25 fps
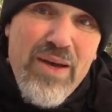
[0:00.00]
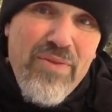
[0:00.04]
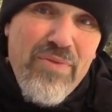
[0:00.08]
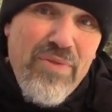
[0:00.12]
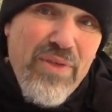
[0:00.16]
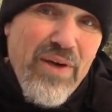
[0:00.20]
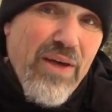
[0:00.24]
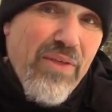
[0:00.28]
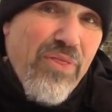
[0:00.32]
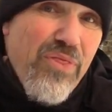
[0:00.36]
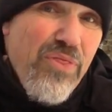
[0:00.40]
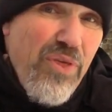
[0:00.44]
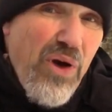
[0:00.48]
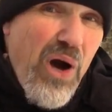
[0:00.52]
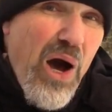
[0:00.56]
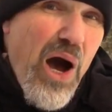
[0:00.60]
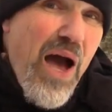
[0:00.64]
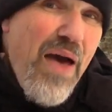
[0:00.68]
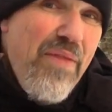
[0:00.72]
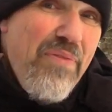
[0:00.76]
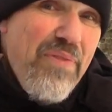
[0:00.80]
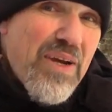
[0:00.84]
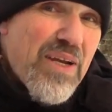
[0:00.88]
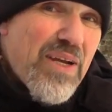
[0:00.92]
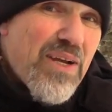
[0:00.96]
The
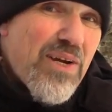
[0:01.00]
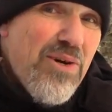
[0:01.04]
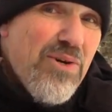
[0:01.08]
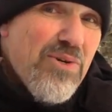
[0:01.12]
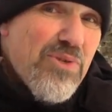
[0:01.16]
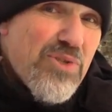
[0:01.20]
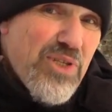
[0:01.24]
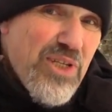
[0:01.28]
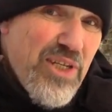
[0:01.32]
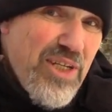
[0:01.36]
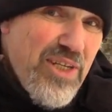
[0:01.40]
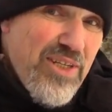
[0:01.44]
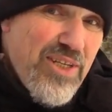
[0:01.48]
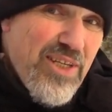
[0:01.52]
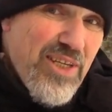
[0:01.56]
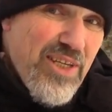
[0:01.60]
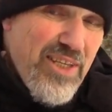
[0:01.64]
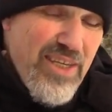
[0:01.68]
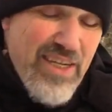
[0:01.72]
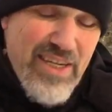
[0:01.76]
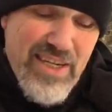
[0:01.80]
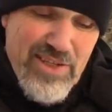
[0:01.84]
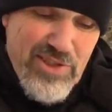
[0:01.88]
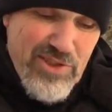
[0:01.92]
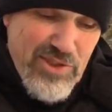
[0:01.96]
thought that goes into
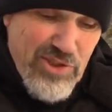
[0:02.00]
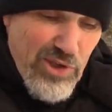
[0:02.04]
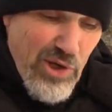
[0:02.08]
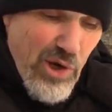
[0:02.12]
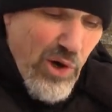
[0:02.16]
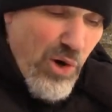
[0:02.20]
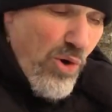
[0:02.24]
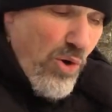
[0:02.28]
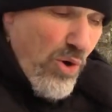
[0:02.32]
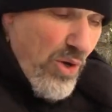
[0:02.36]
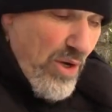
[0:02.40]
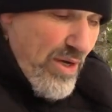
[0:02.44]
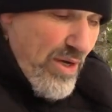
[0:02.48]
these, so